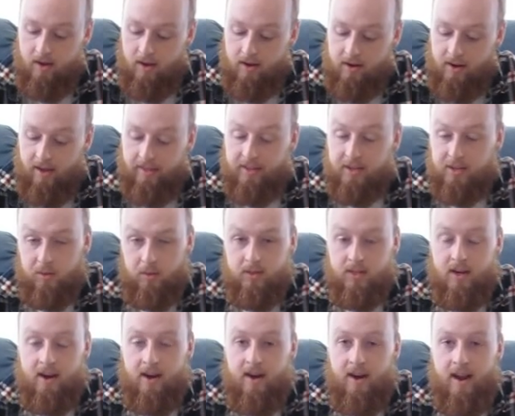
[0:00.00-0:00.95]
Now this
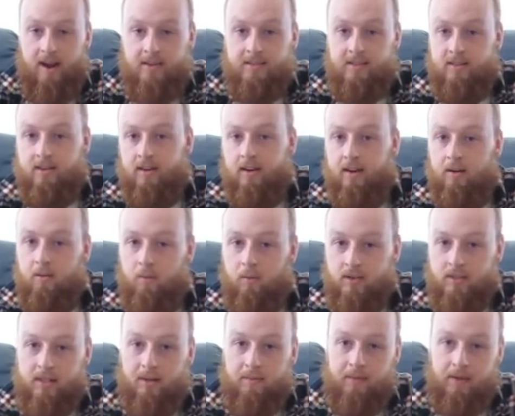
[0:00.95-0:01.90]
wasn't an accident, it
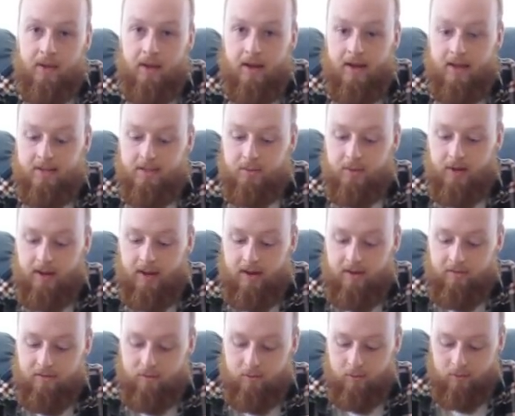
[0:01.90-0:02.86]
was something I had to
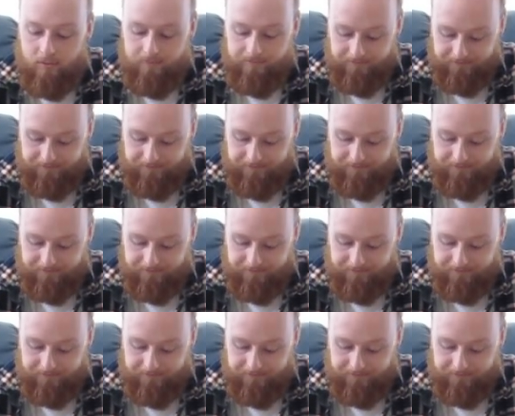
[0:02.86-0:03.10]
account for.